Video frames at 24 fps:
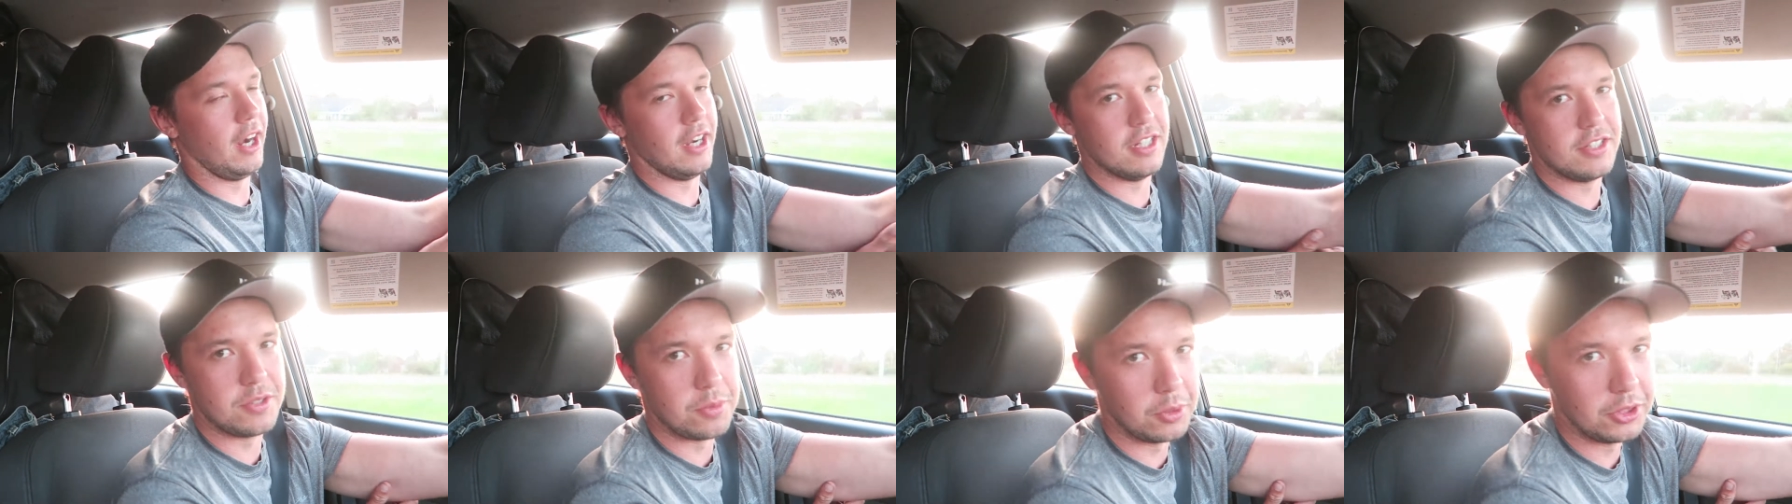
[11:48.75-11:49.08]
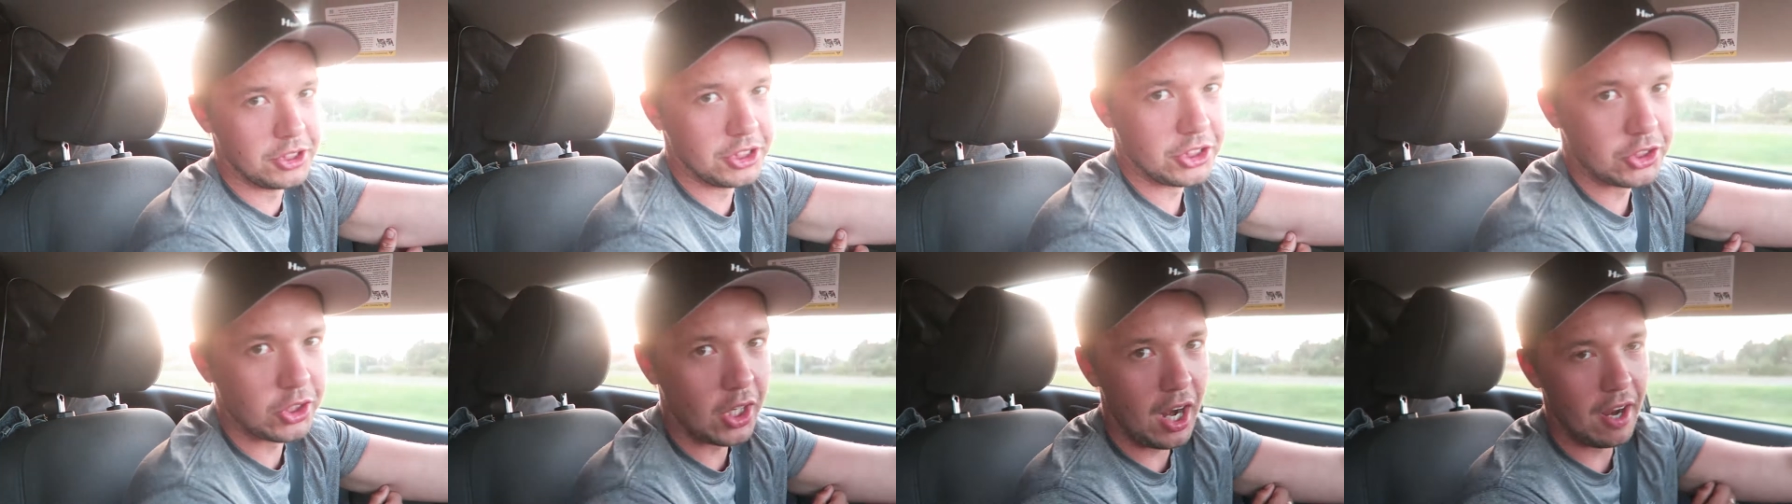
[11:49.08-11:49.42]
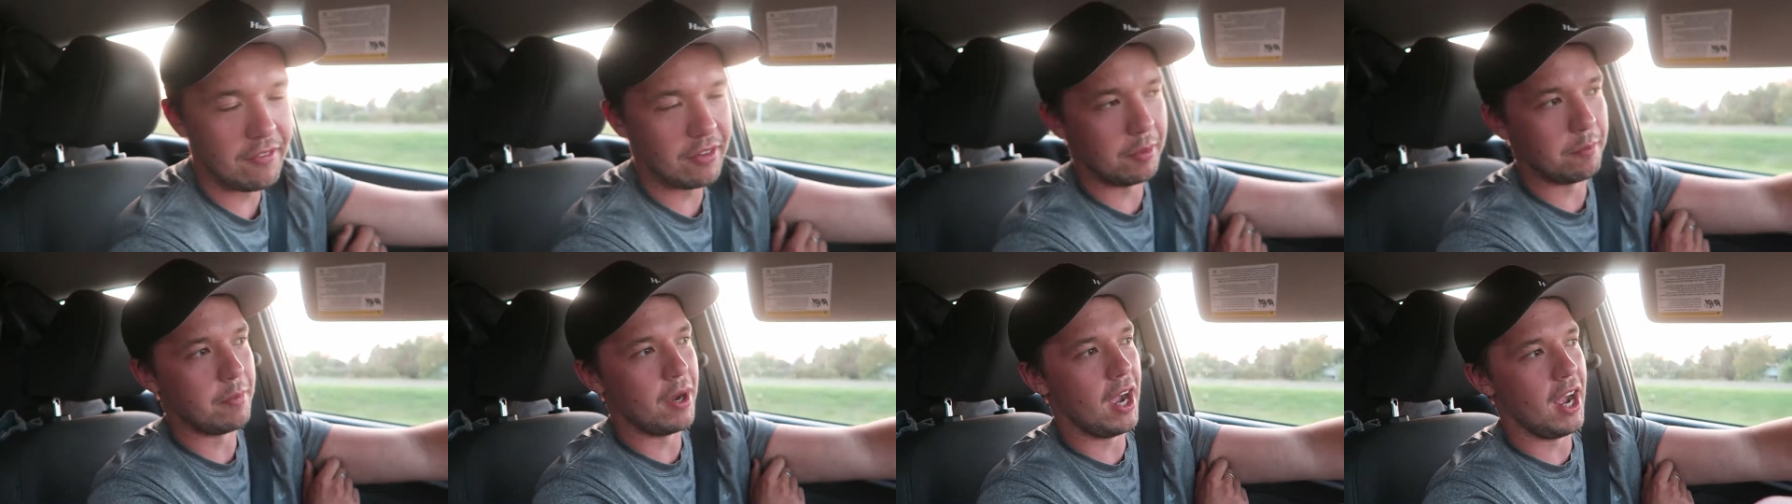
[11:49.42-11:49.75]
So we're just
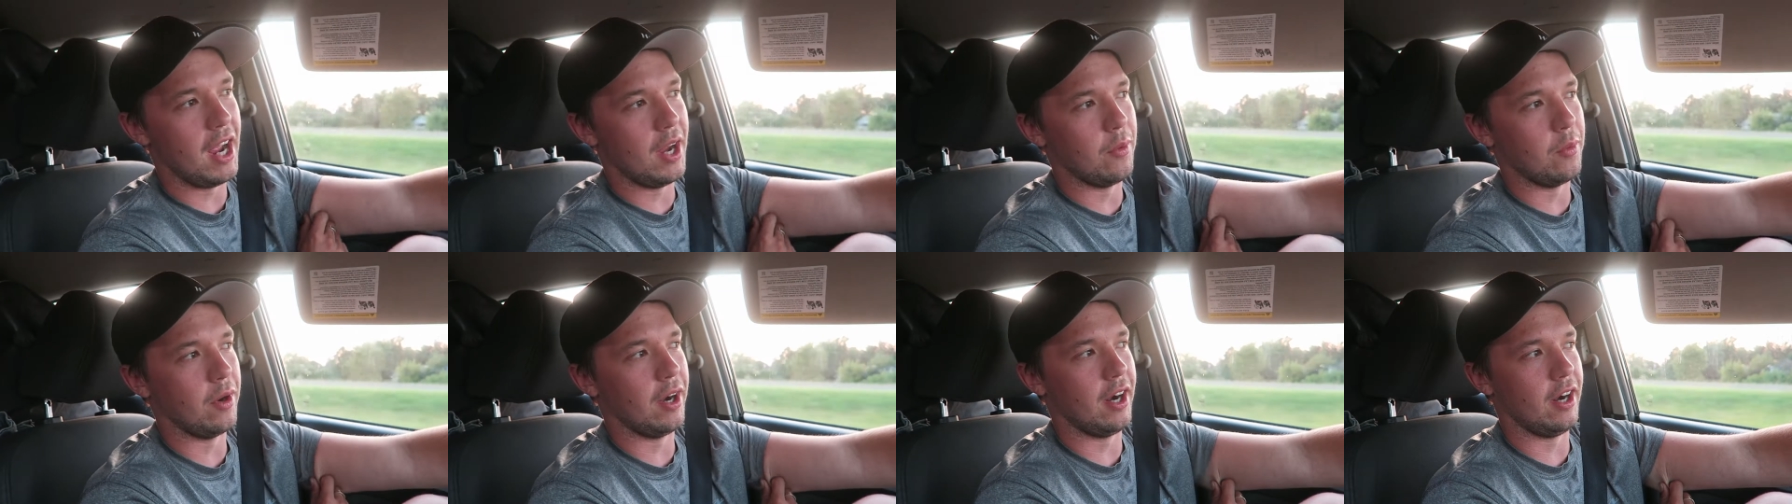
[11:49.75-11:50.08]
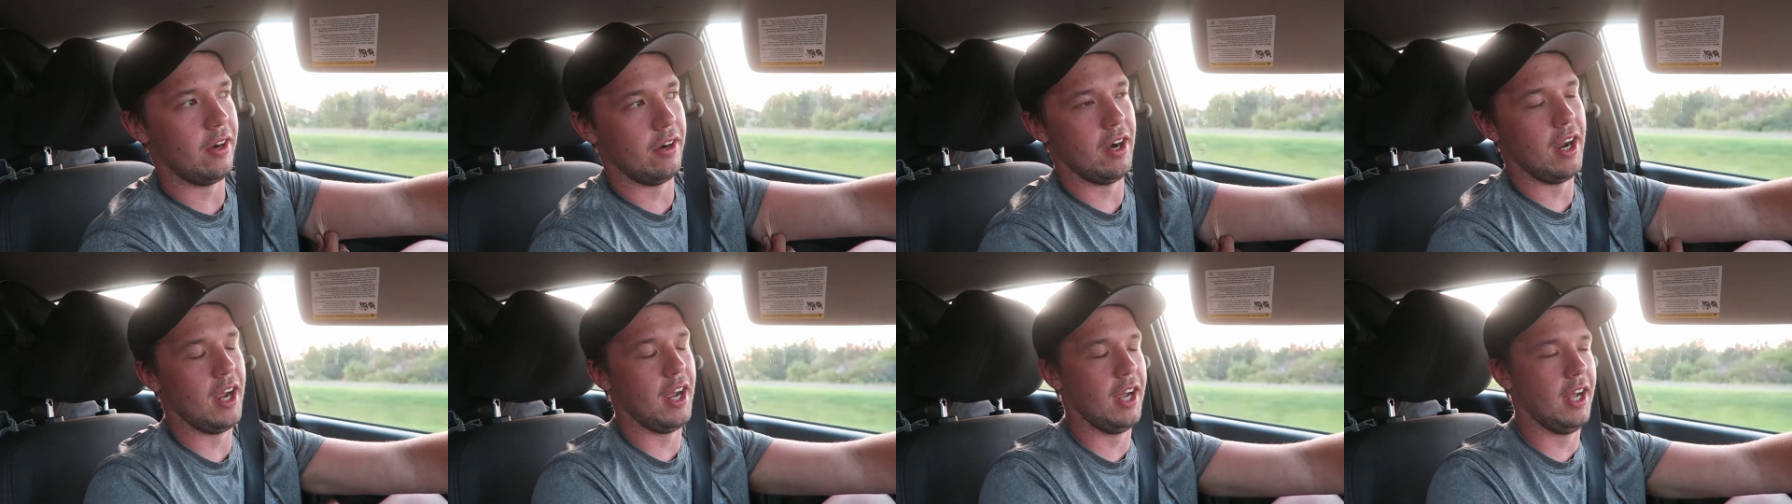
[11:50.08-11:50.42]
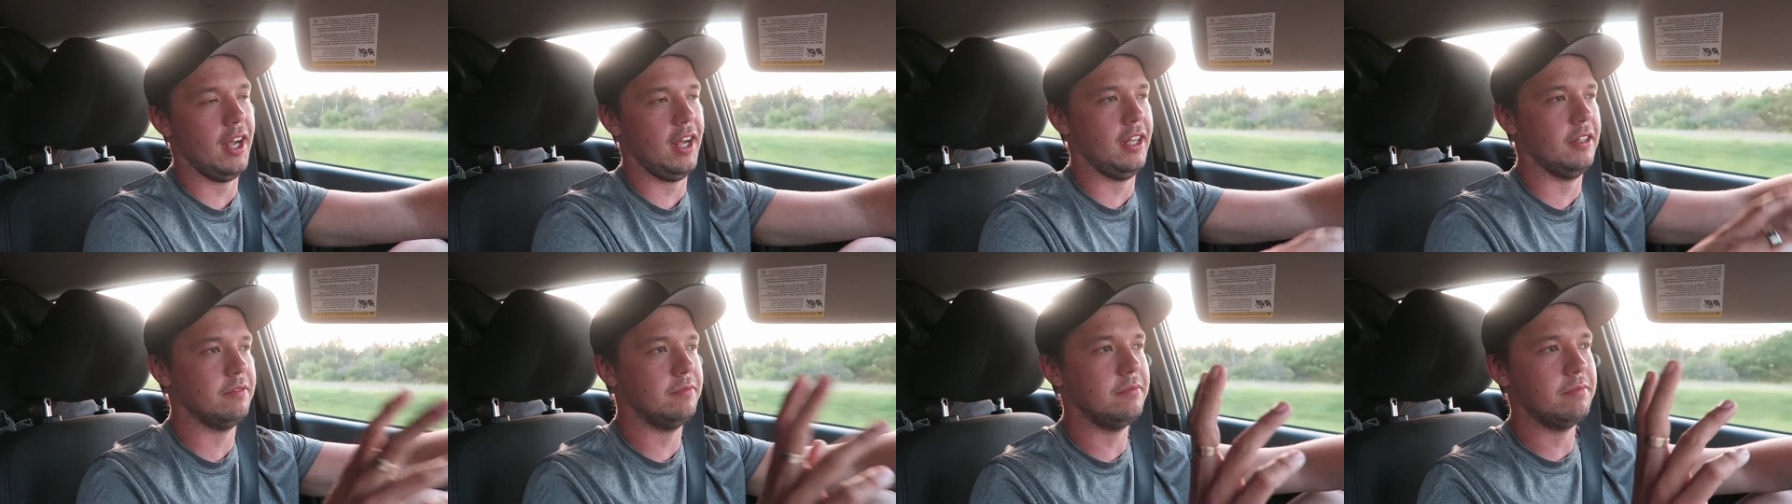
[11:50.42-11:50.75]
driving by where
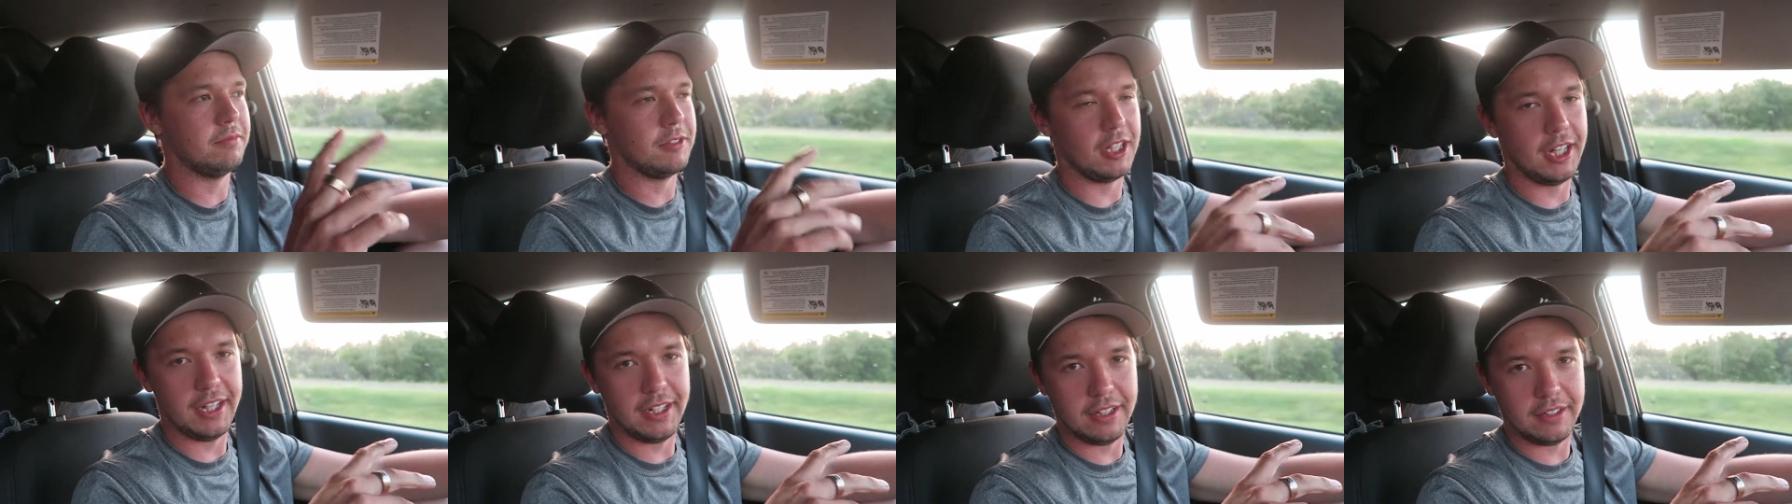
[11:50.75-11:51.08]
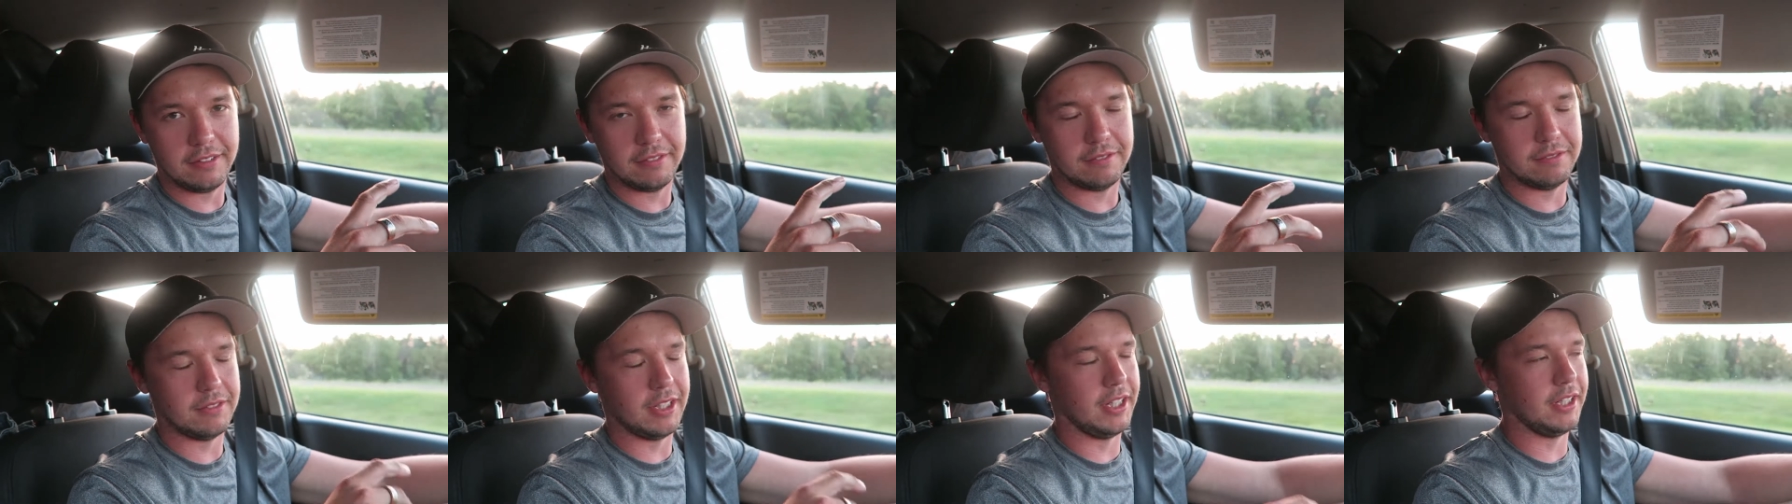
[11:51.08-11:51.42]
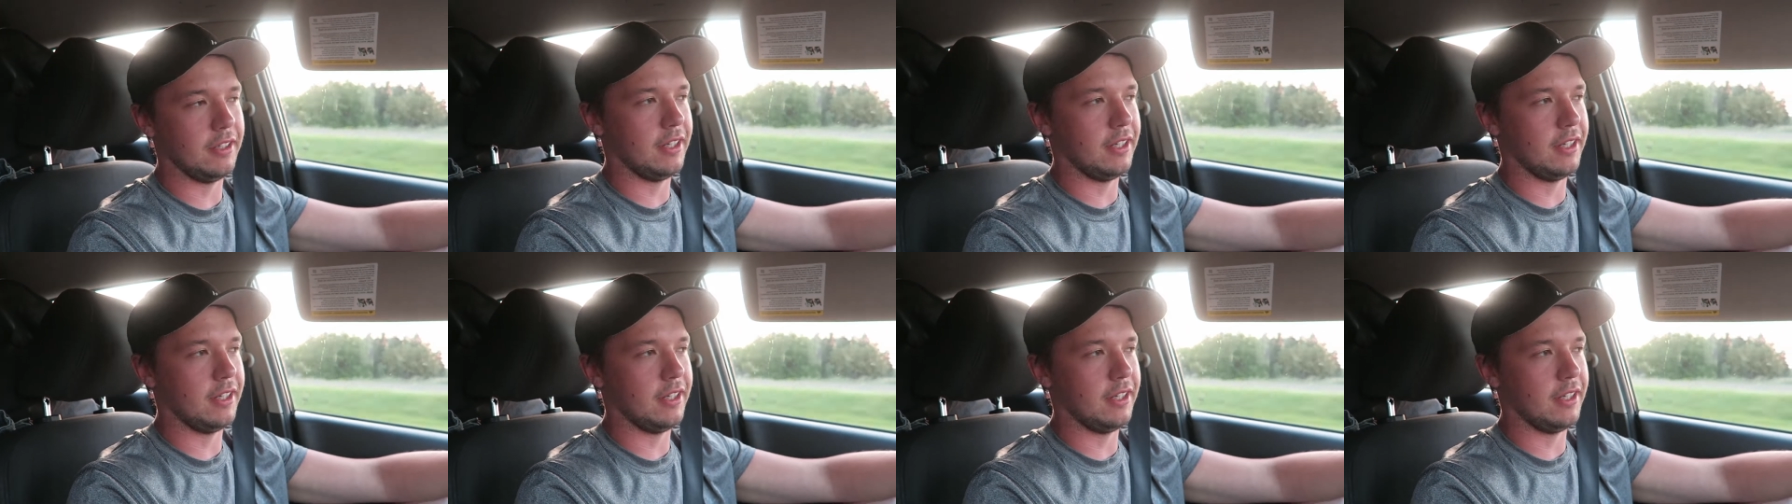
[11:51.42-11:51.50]
Clayton